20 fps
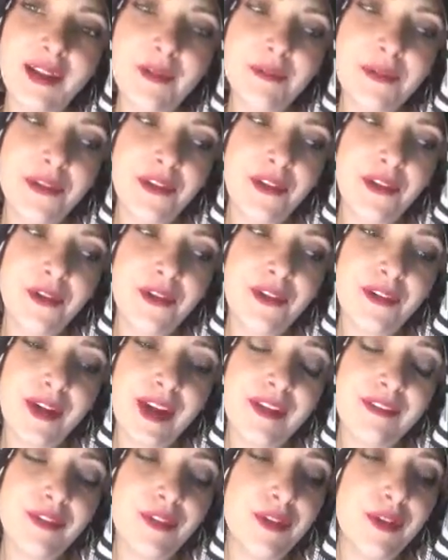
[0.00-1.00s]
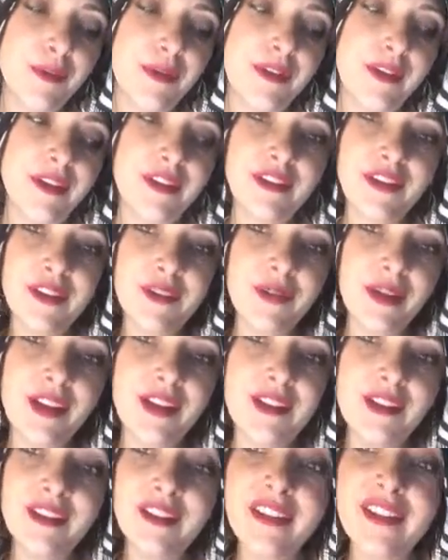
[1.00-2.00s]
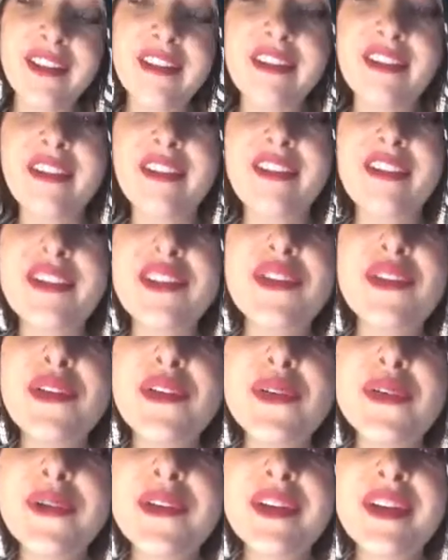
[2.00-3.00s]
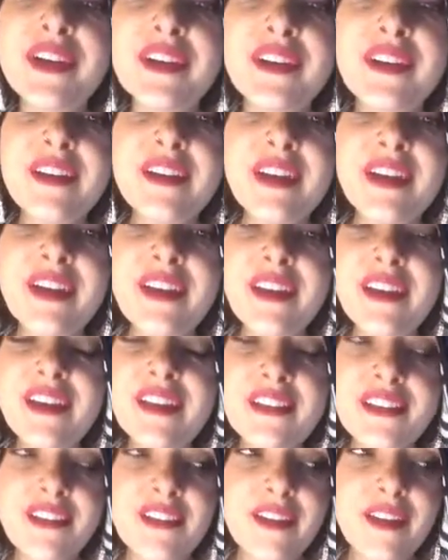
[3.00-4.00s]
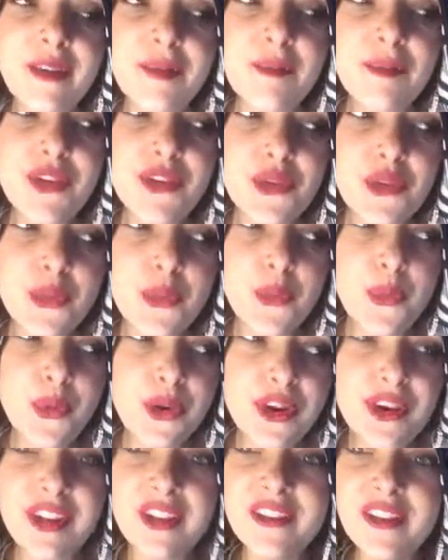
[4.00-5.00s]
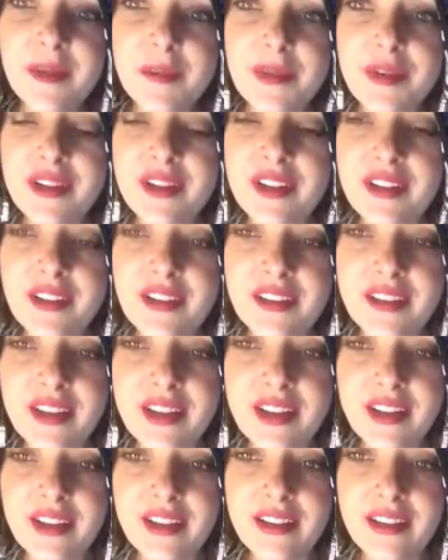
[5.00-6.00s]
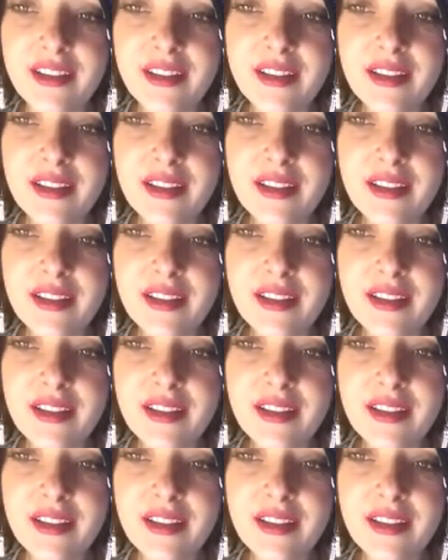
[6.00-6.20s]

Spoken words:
I'm so grateful to end this on you as much as work as I put in all day.